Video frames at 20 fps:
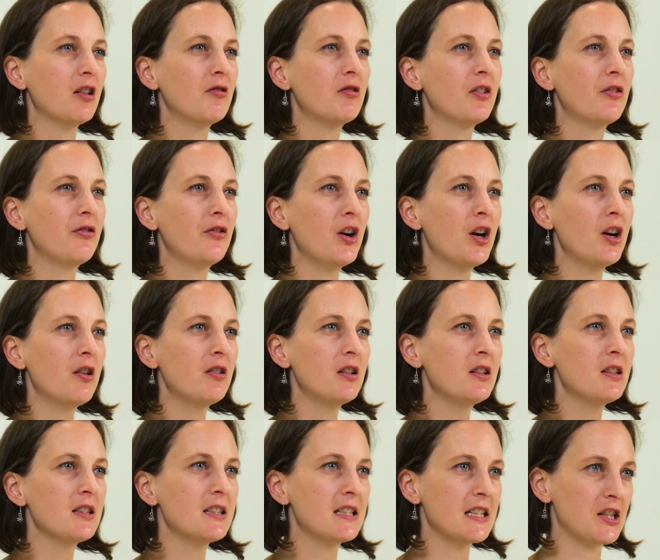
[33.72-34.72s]

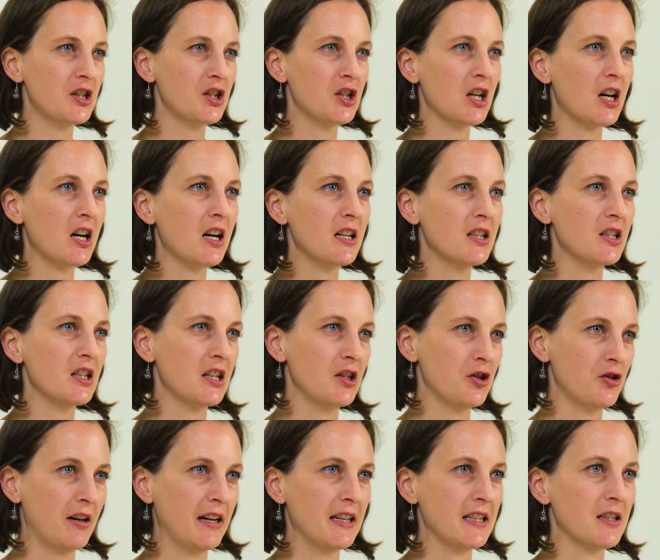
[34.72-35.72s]
referral, discharge, and
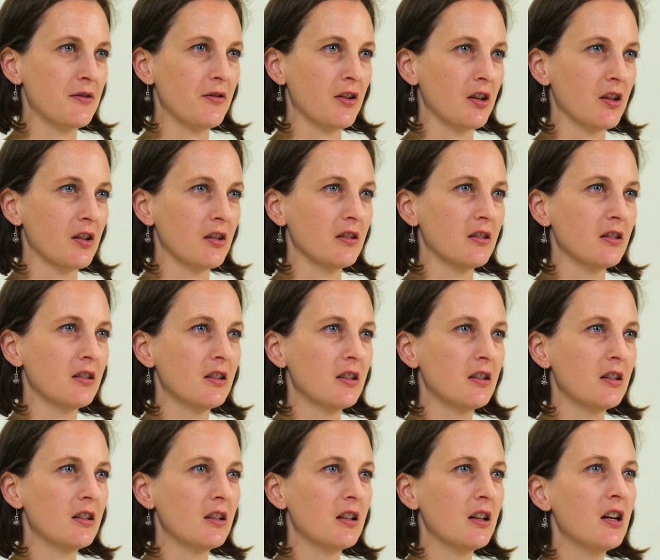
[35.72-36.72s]
transfer.
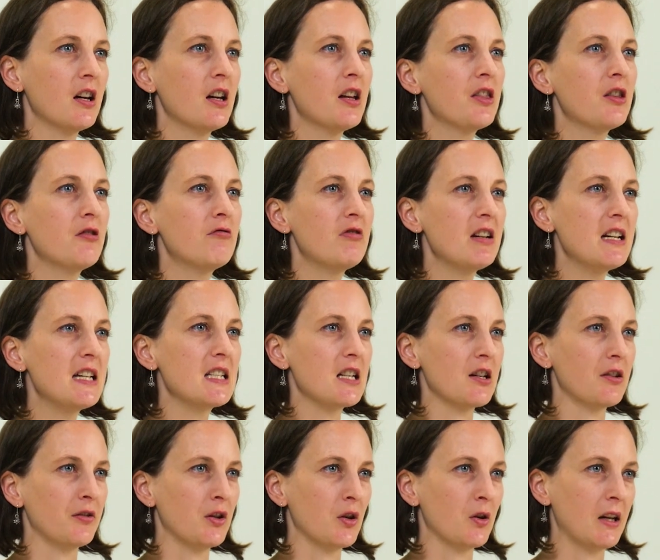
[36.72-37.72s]
The reader
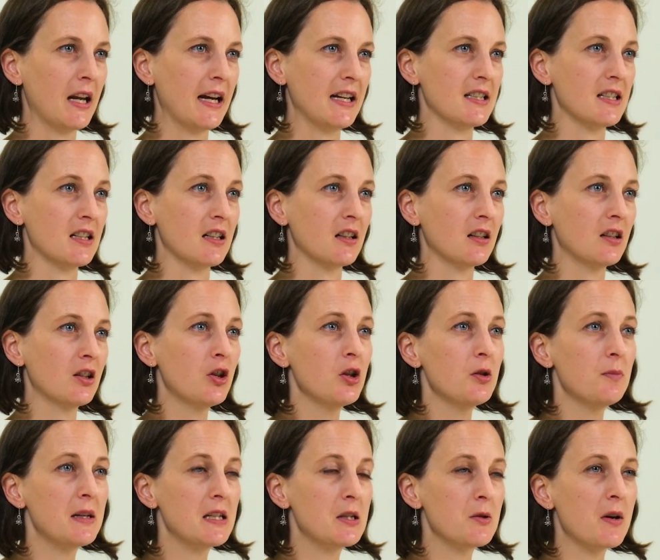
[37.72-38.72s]
of your letter
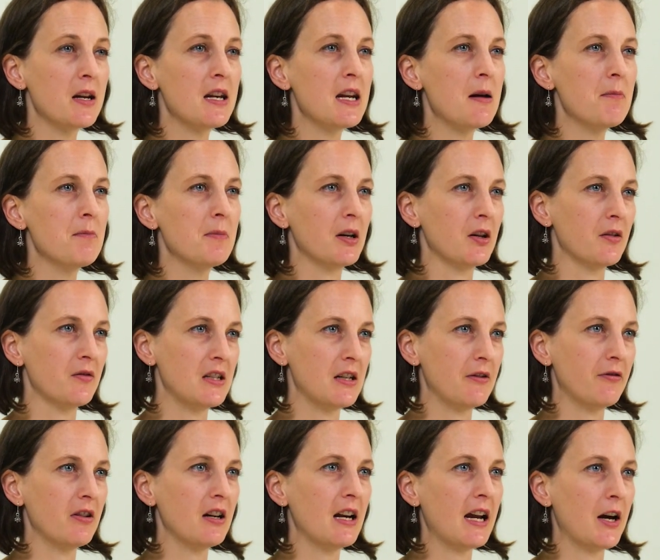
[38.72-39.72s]
could be to a number of
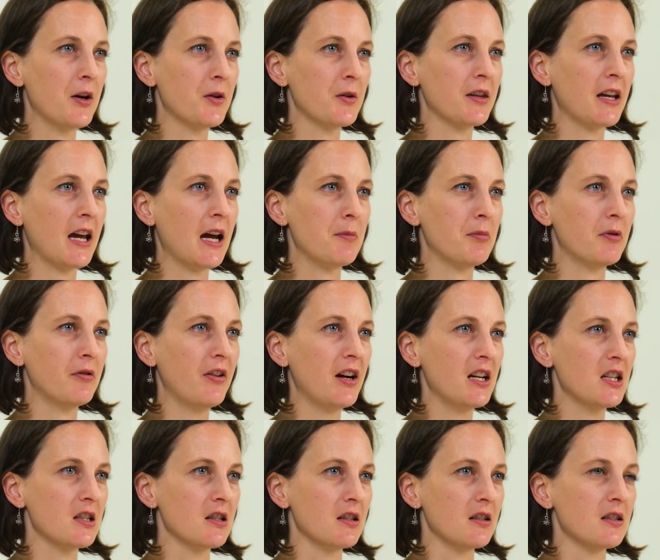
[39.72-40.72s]
different healthcare
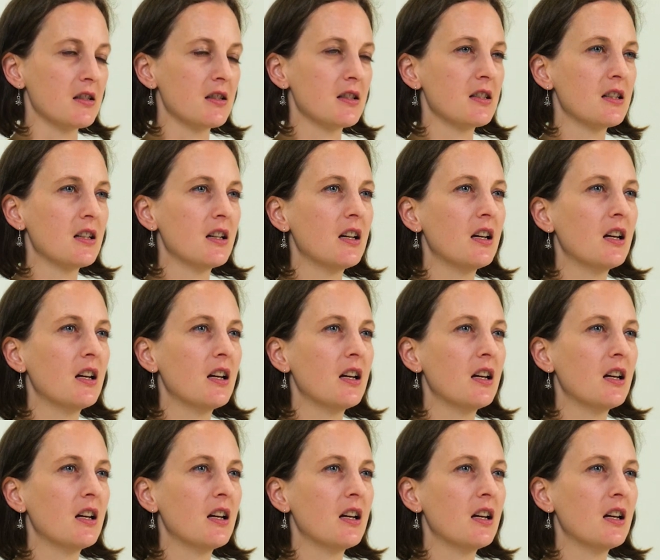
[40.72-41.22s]
professionals.